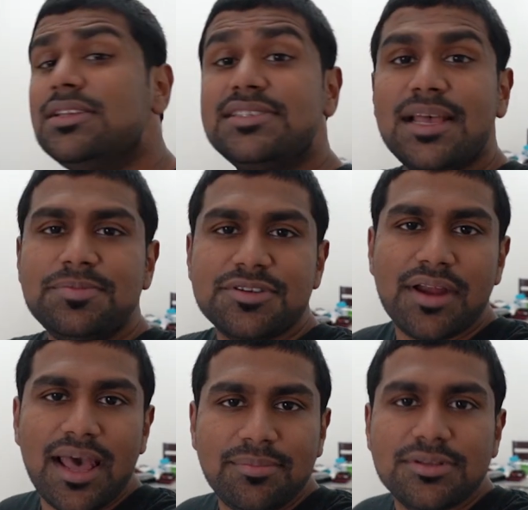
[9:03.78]

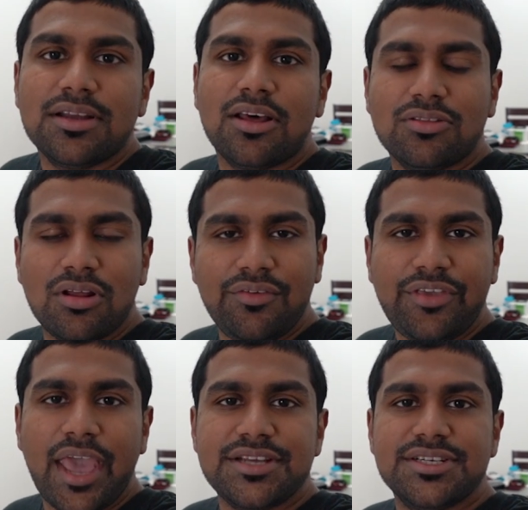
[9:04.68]
Subscribe, turn on
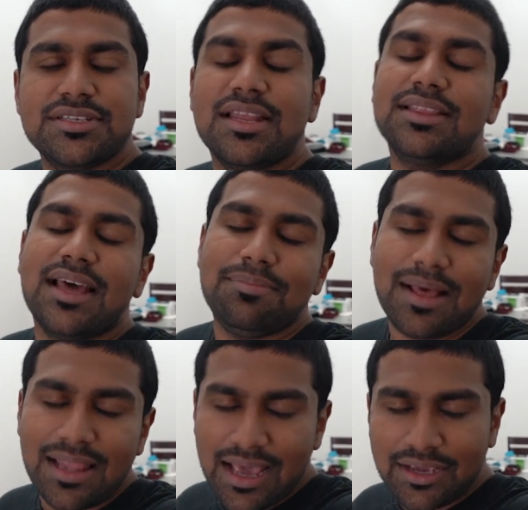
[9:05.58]
notifications, click that
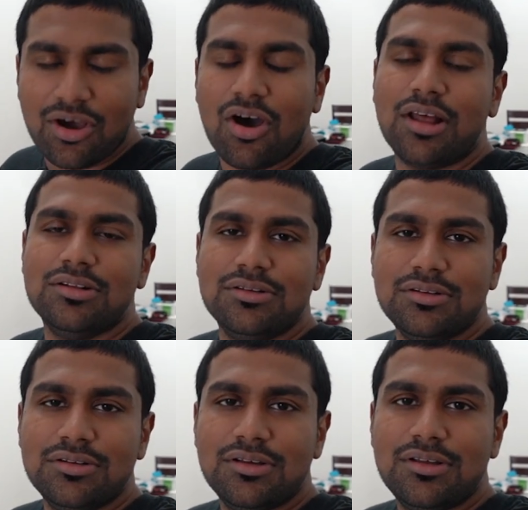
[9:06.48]
bell icon.
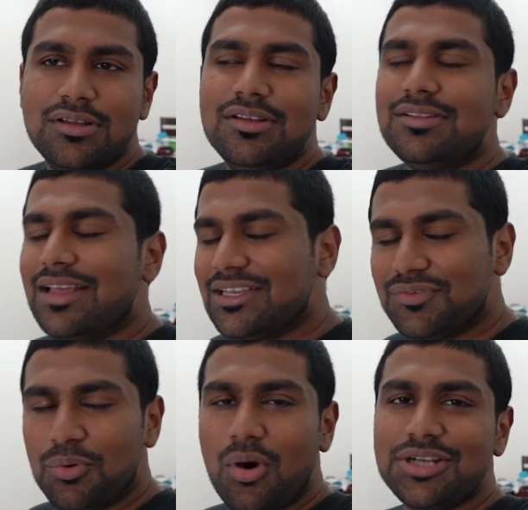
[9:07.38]
Thanks
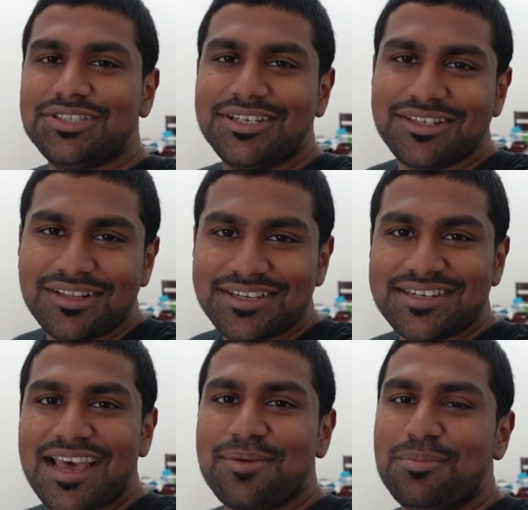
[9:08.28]
for watching. Till next
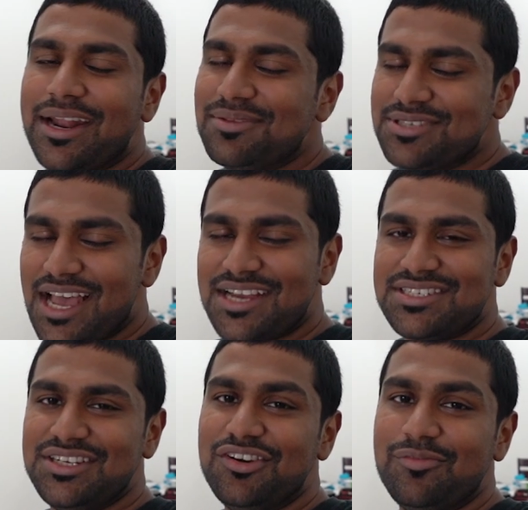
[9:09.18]
time, my name's
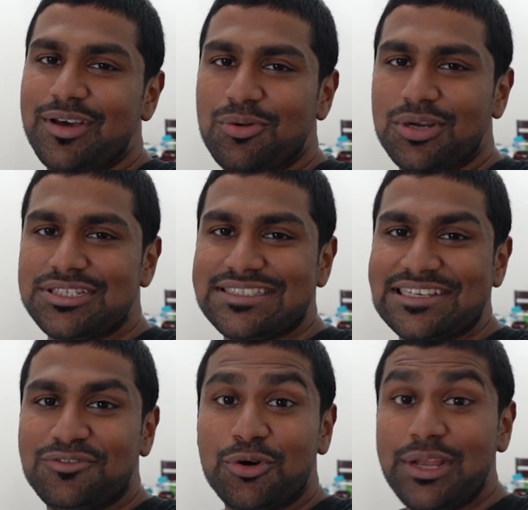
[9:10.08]
Ash. You've been watching
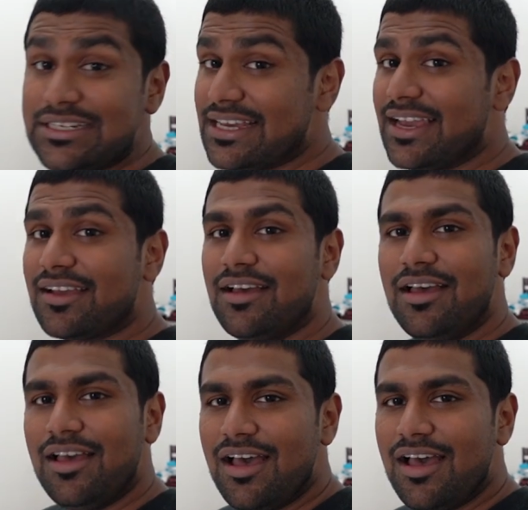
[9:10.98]
C4E Tech.